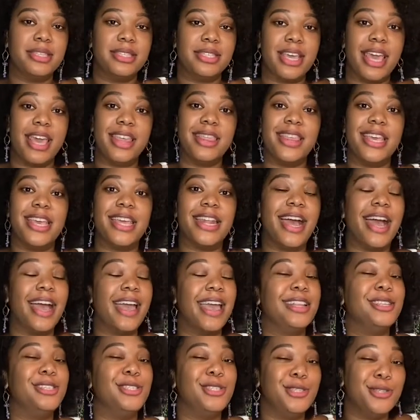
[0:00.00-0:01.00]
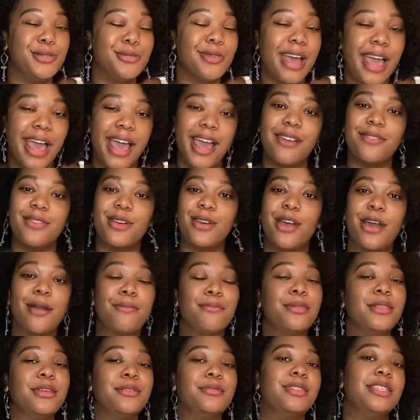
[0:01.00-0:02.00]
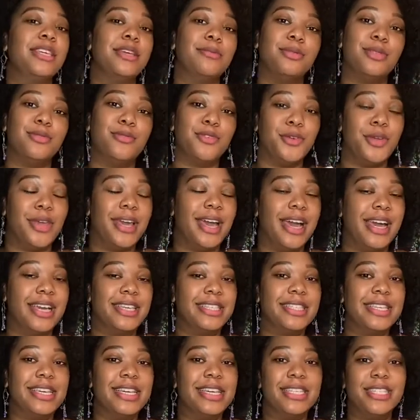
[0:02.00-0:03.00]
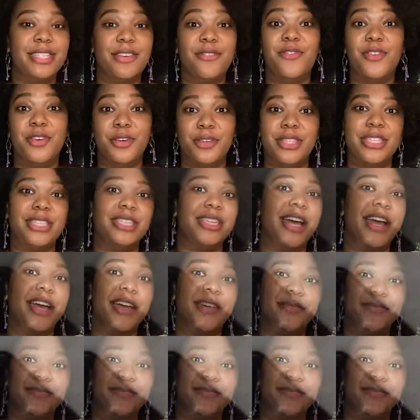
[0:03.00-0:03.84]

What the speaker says: And then I do have a couple of tips for you guys to fill the time.